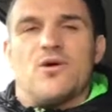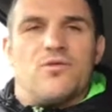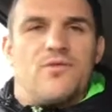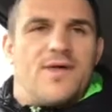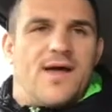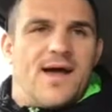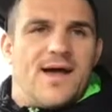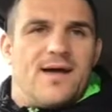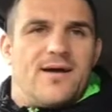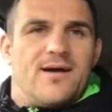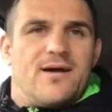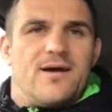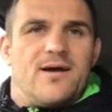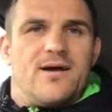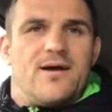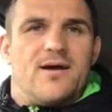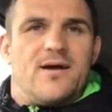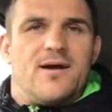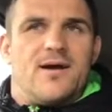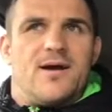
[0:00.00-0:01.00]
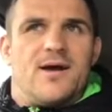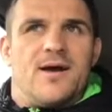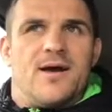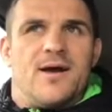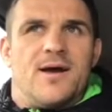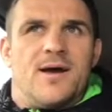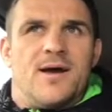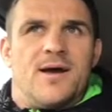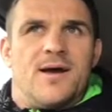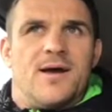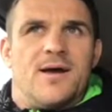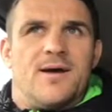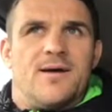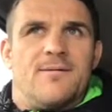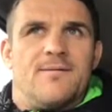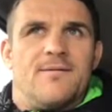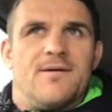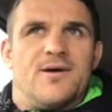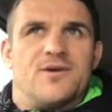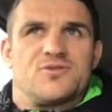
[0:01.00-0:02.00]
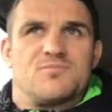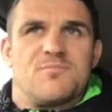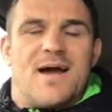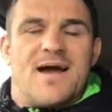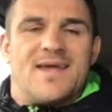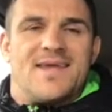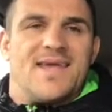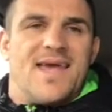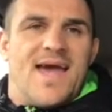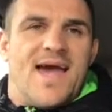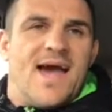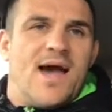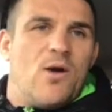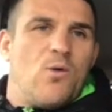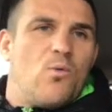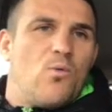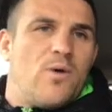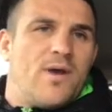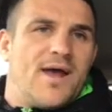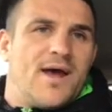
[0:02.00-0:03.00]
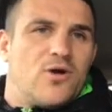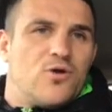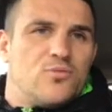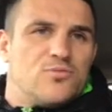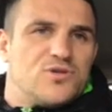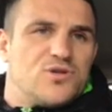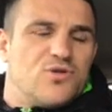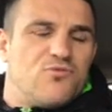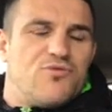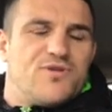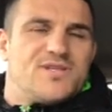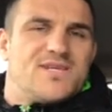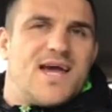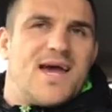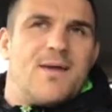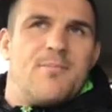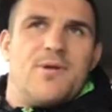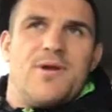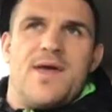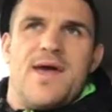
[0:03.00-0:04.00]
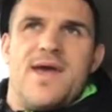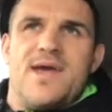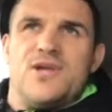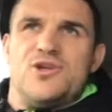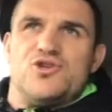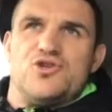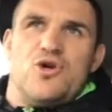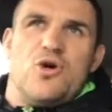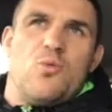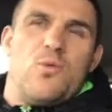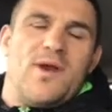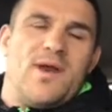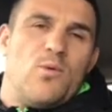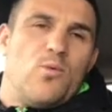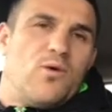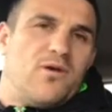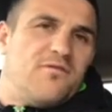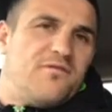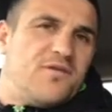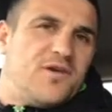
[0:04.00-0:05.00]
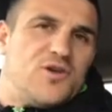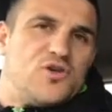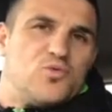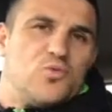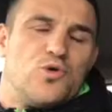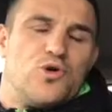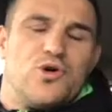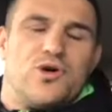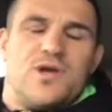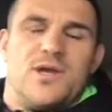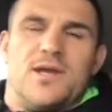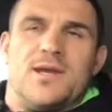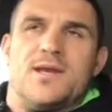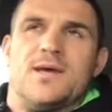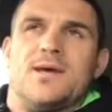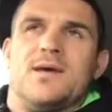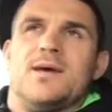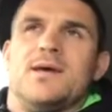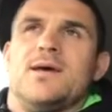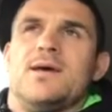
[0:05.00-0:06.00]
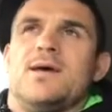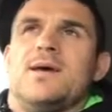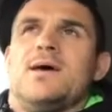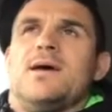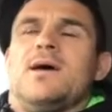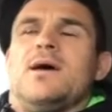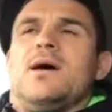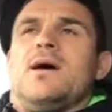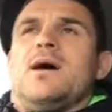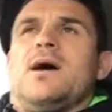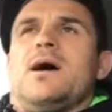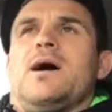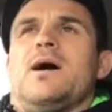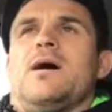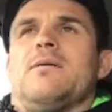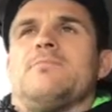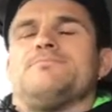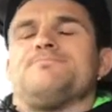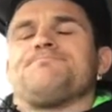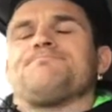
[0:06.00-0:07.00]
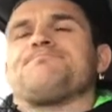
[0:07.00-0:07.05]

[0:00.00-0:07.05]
on that as my get out when I come to retirement age or when I want to finish working. I